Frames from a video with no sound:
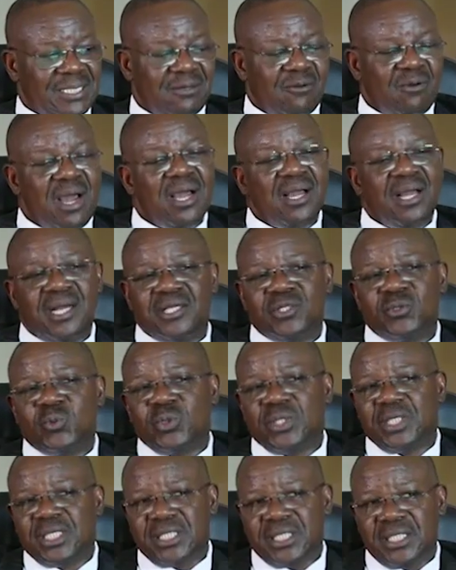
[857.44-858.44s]
Why can't
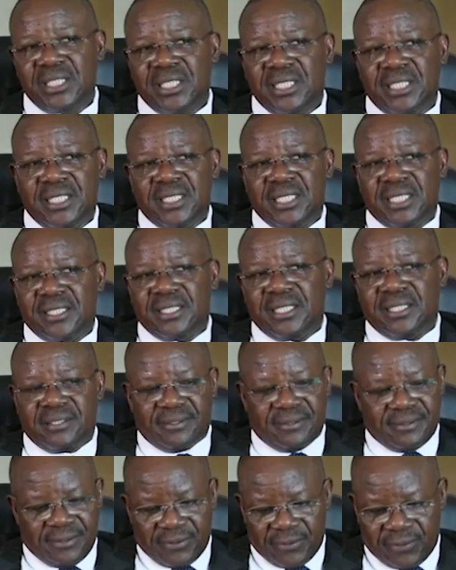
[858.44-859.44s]
we,
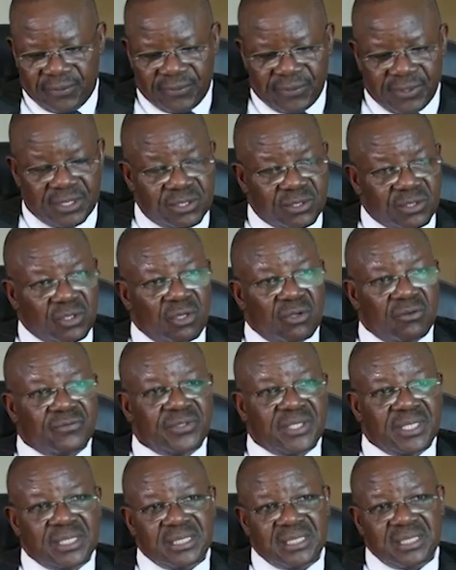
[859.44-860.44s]
dissolve
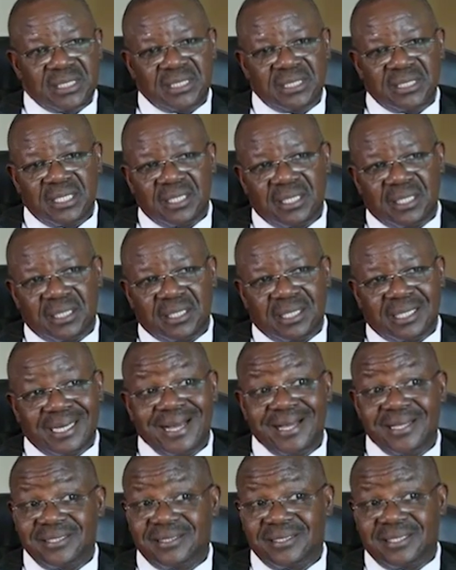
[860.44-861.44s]
this
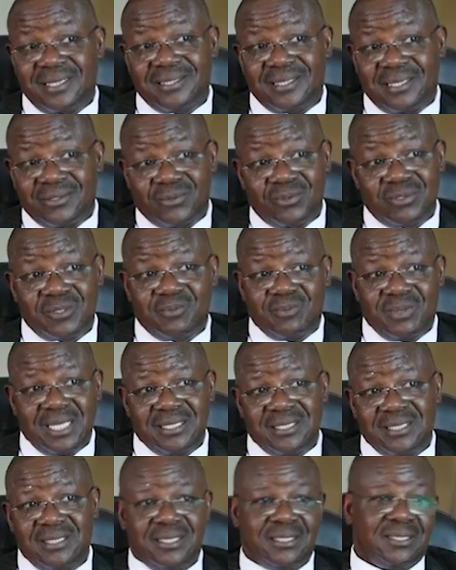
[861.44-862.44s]
cancer that was
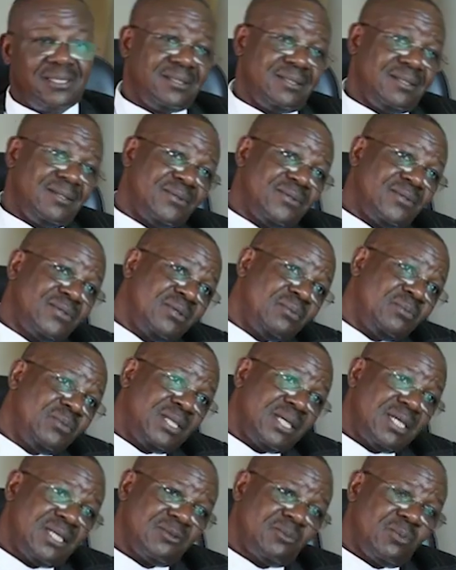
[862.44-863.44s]
planted, some
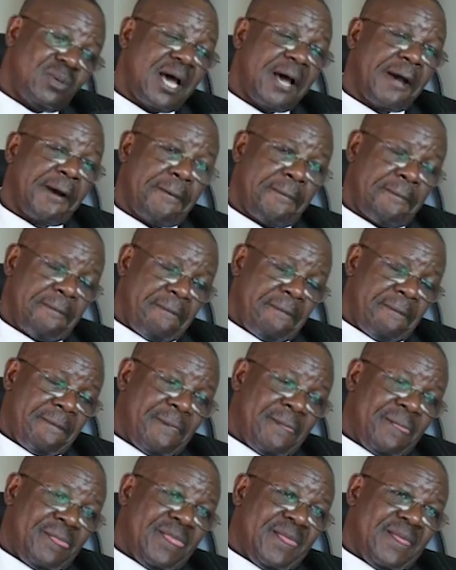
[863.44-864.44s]
years back?
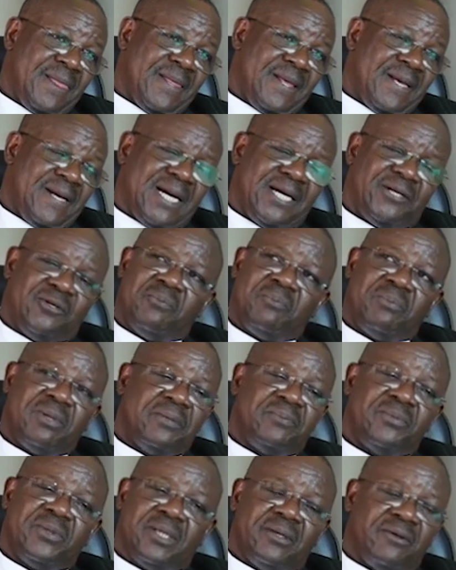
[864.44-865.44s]
I don't
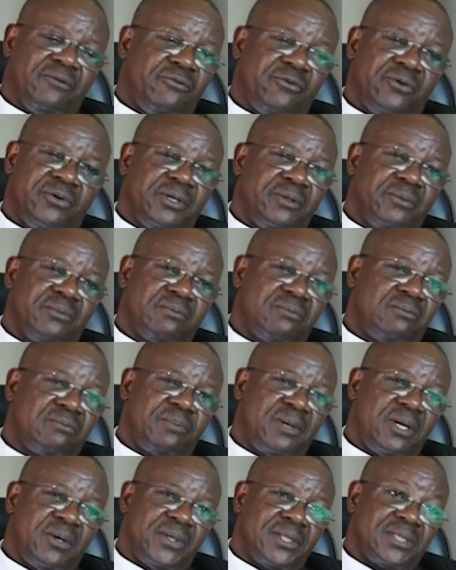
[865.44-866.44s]
blame the foreign
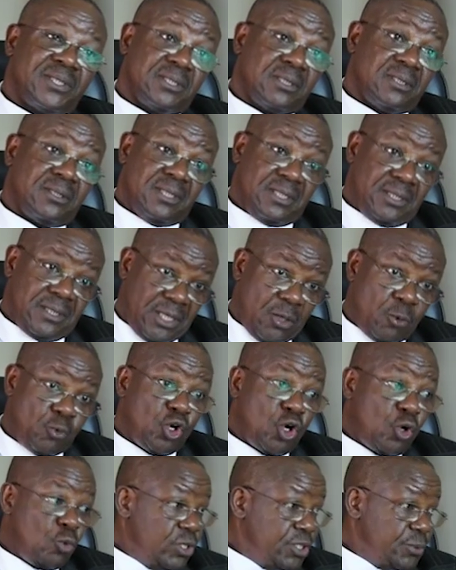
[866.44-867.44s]
powers. They
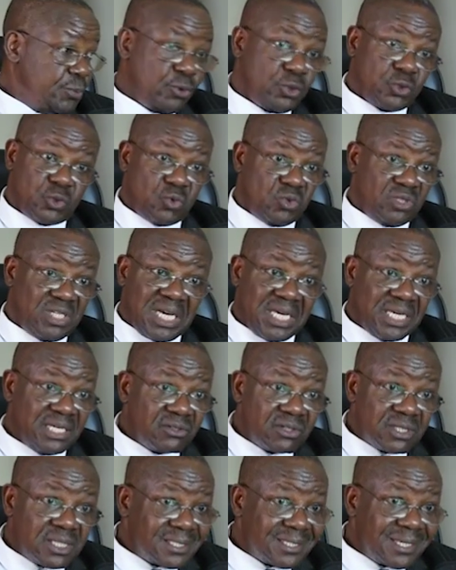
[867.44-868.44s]
will always pursue their
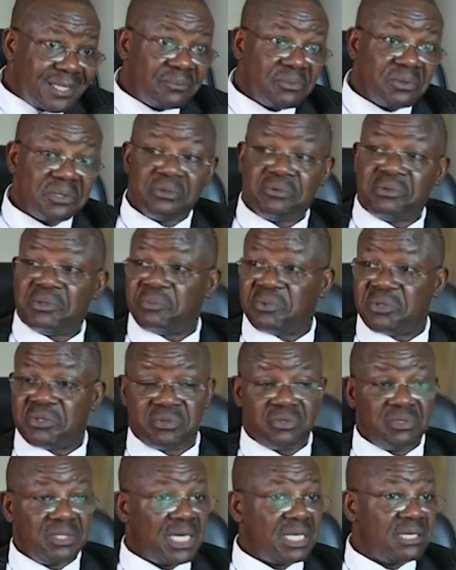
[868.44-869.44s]
interests. Anybody will
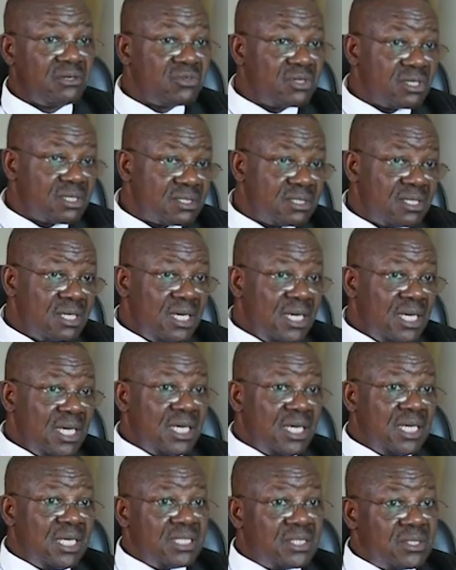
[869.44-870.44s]
pursue their interests.
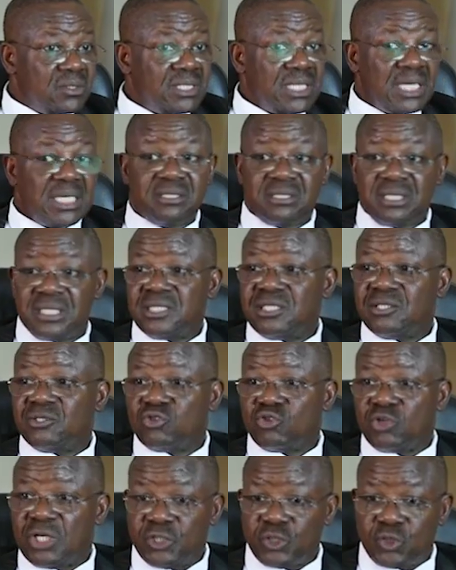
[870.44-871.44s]
So their interest
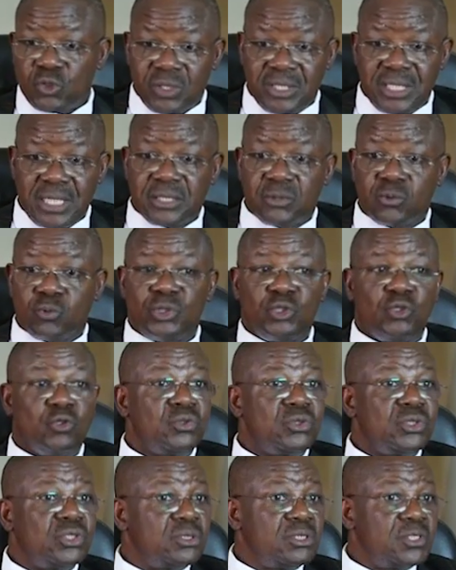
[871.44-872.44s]
is to ensure that we
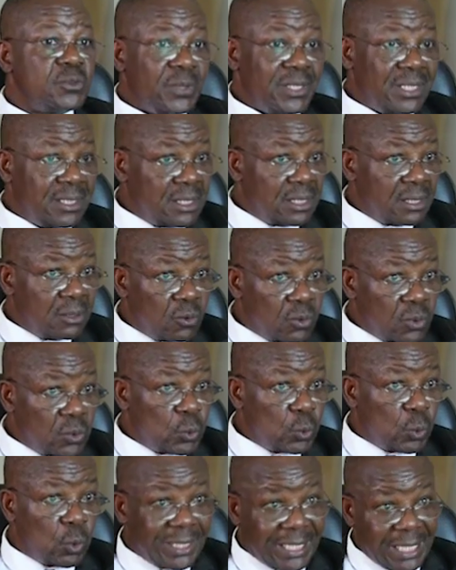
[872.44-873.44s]
don't speak
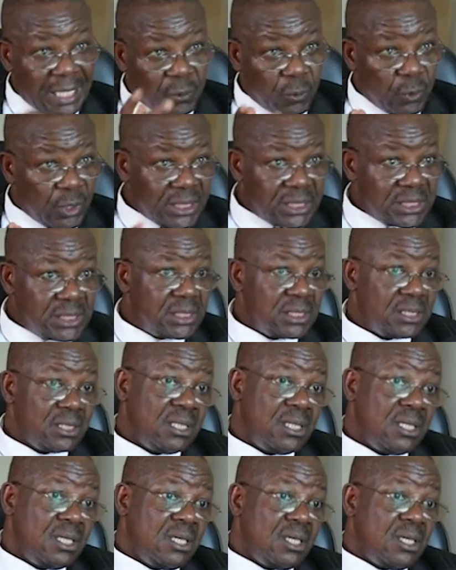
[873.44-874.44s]
one language,
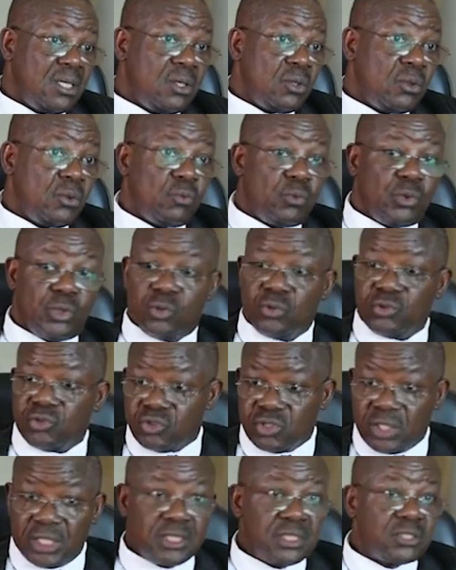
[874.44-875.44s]
we don't
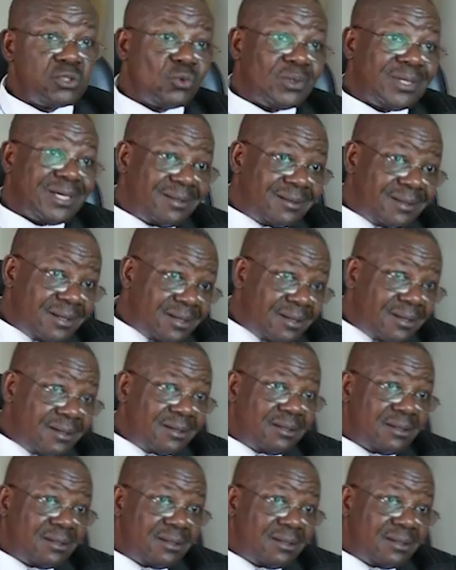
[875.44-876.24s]
trade together.